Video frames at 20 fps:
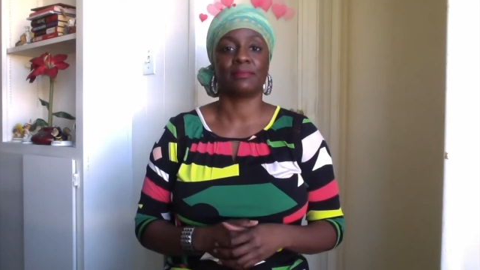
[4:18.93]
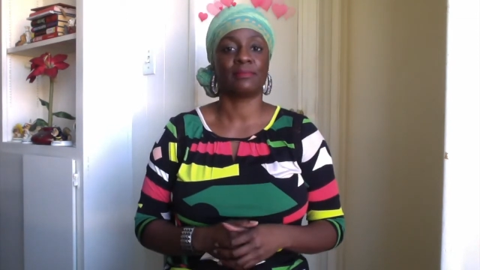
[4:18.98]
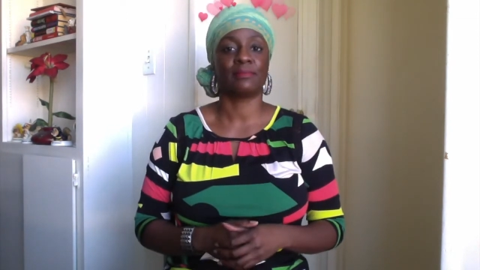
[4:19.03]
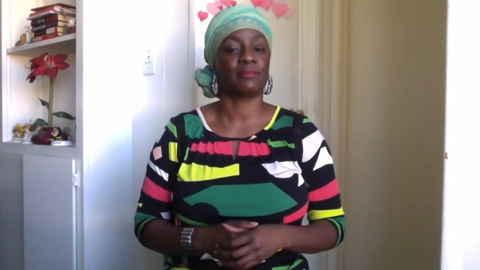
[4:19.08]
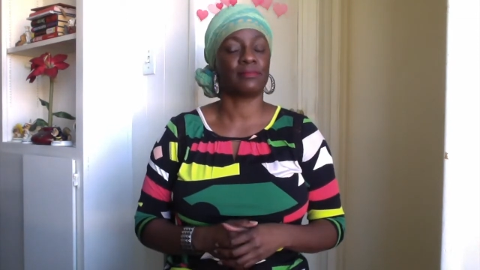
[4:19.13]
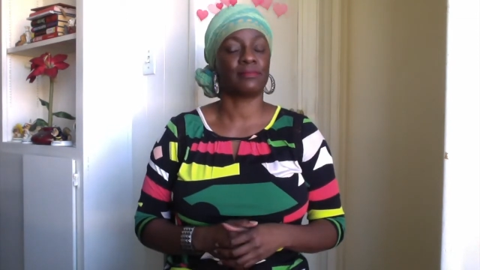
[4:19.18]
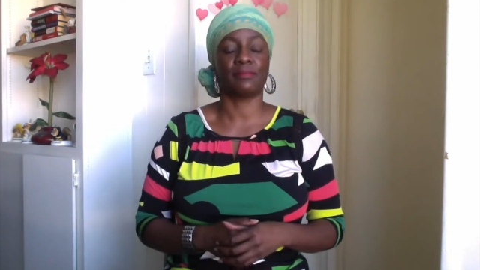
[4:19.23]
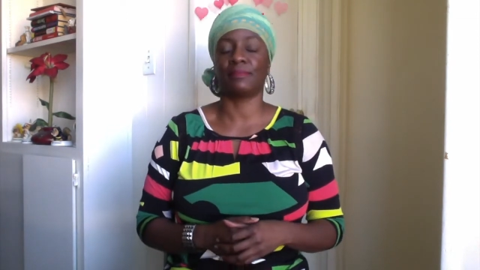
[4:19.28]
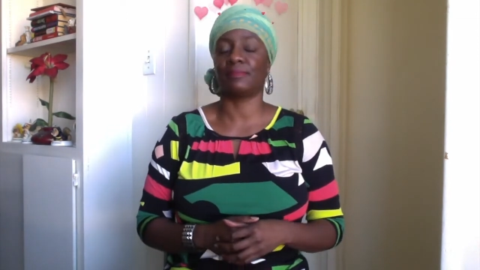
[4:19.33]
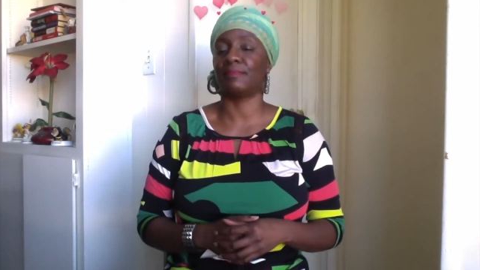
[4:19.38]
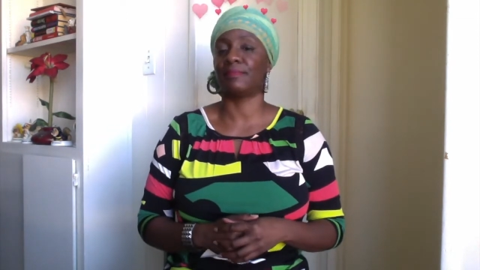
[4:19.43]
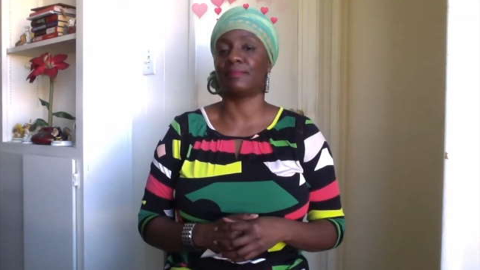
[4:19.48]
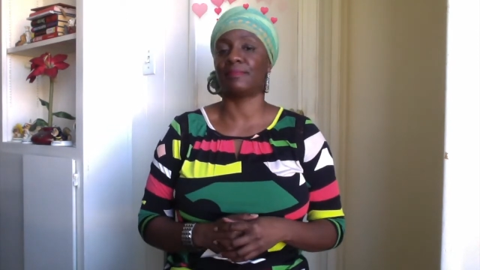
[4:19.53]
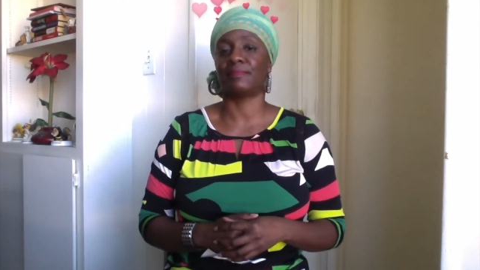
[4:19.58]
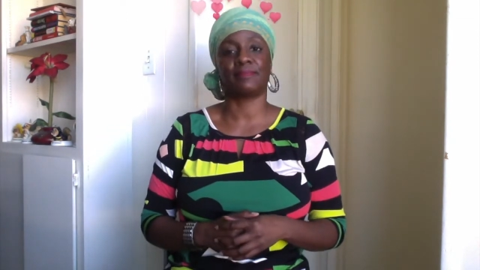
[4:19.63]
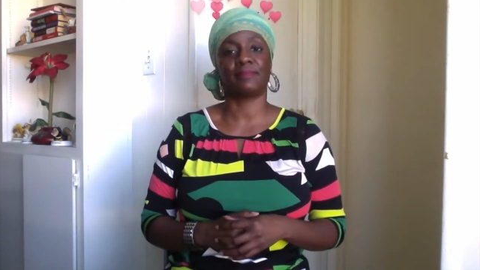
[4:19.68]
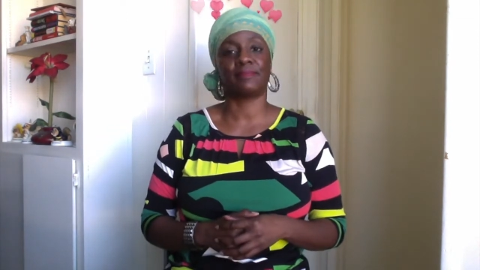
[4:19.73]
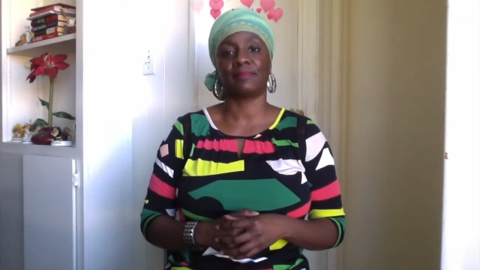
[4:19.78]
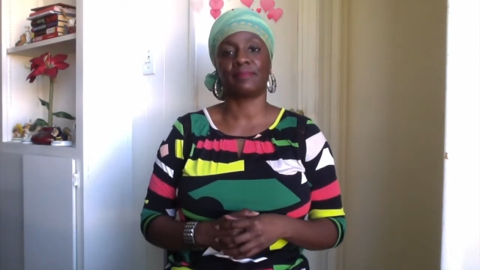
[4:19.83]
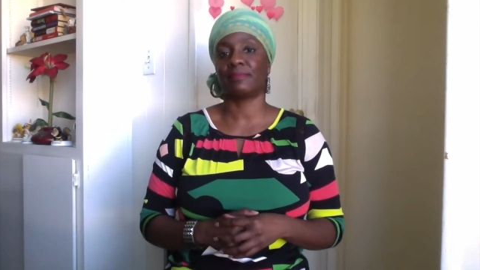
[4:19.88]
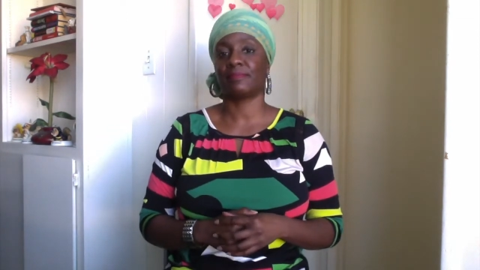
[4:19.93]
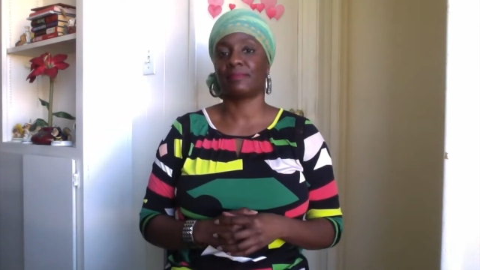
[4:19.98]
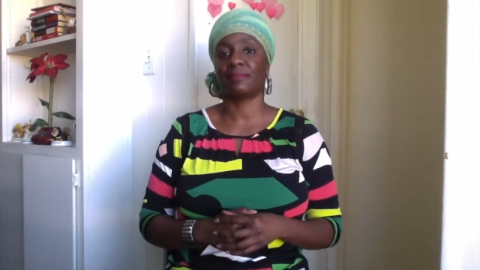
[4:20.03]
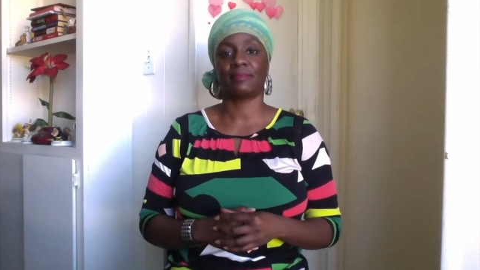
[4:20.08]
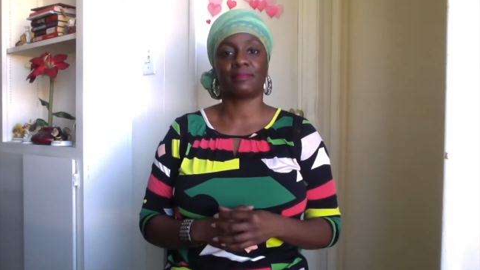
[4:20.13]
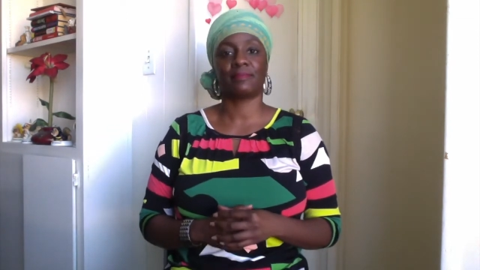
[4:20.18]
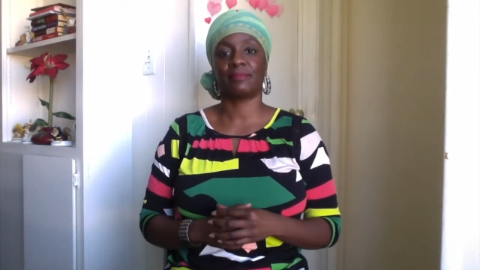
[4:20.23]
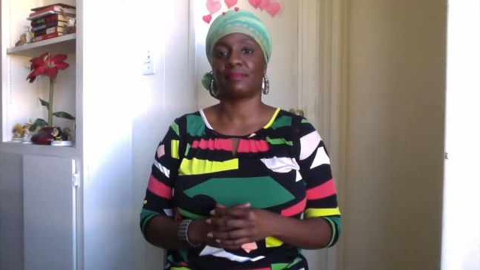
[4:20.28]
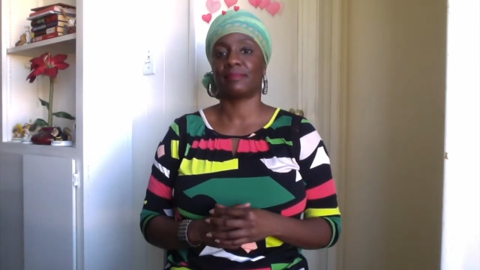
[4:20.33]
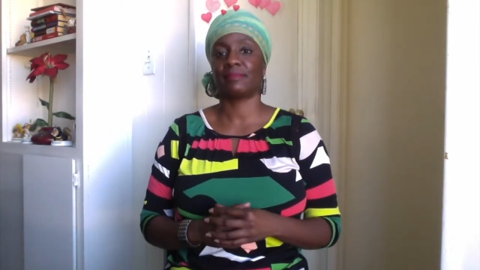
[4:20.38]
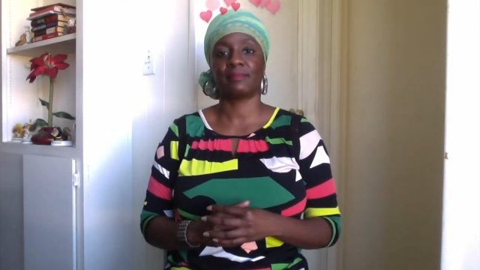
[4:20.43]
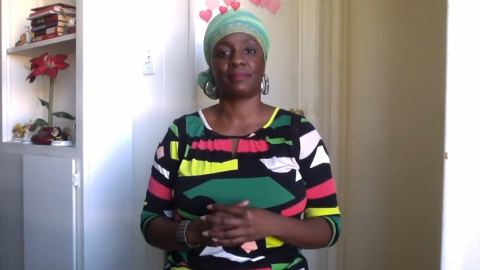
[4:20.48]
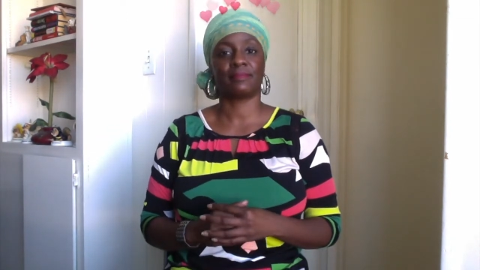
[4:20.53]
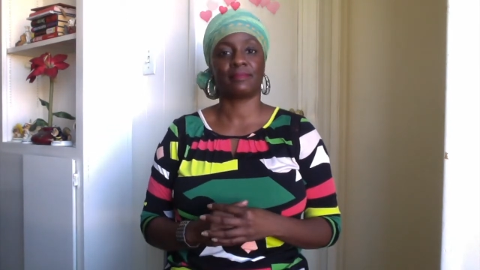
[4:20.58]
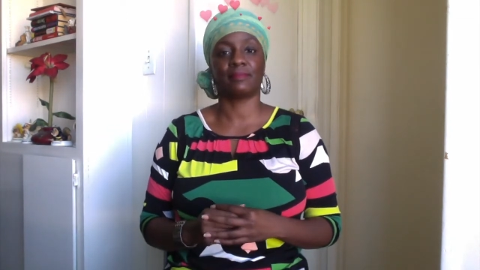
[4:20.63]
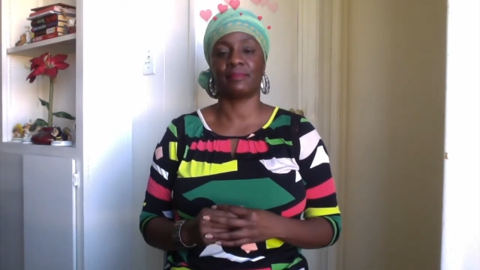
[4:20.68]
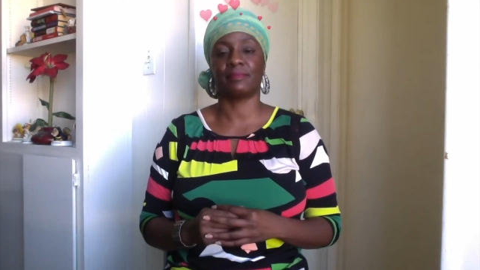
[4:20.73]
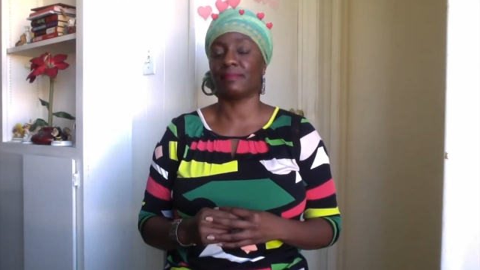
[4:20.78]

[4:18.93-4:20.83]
No one is speaking in this clip.